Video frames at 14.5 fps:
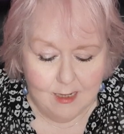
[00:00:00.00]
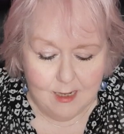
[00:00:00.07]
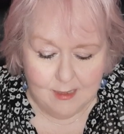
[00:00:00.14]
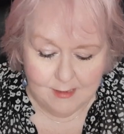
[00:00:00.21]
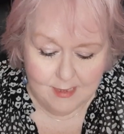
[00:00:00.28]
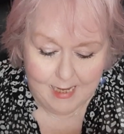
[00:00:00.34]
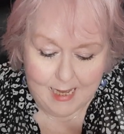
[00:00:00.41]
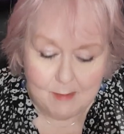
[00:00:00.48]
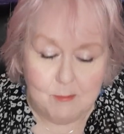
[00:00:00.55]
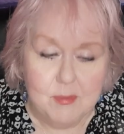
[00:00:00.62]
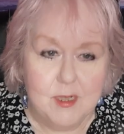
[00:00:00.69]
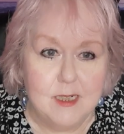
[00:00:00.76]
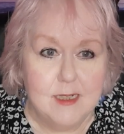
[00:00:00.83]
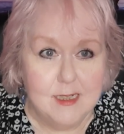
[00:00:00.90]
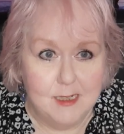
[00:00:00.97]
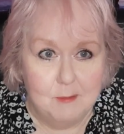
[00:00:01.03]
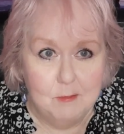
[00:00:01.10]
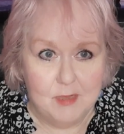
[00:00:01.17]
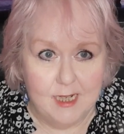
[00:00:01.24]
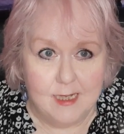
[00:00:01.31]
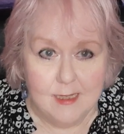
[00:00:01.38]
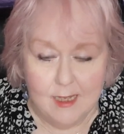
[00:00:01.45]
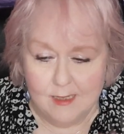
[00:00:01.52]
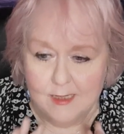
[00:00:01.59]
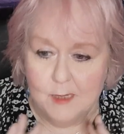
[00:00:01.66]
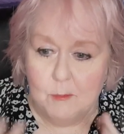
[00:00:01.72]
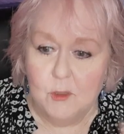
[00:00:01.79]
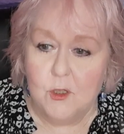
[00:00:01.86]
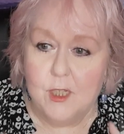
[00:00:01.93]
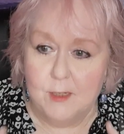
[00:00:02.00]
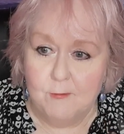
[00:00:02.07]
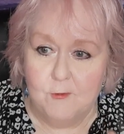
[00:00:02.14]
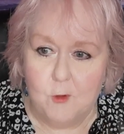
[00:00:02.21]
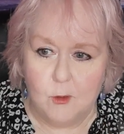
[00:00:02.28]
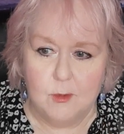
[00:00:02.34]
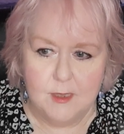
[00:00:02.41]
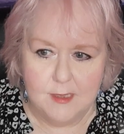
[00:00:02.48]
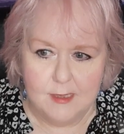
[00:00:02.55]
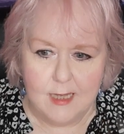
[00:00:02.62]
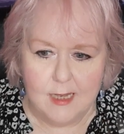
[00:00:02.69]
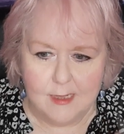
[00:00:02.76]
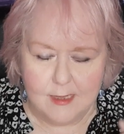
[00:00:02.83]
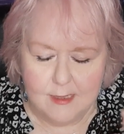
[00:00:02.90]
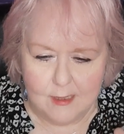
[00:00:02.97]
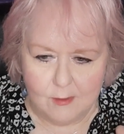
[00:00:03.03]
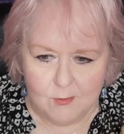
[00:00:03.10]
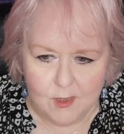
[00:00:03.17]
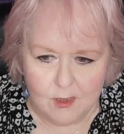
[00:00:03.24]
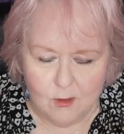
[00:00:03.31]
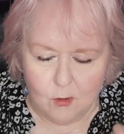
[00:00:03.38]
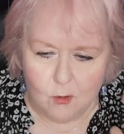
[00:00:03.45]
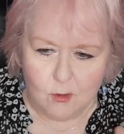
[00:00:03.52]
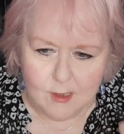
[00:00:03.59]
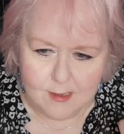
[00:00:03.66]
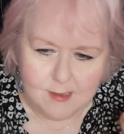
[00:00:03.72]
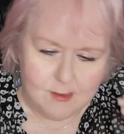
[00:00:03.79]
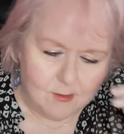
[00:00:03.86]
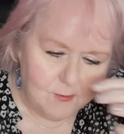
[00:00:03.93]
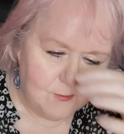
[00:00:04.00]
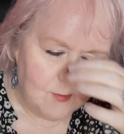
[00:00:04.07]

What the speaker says: And the Emperor can bring that, and I'm looking forward to that because I've got lots of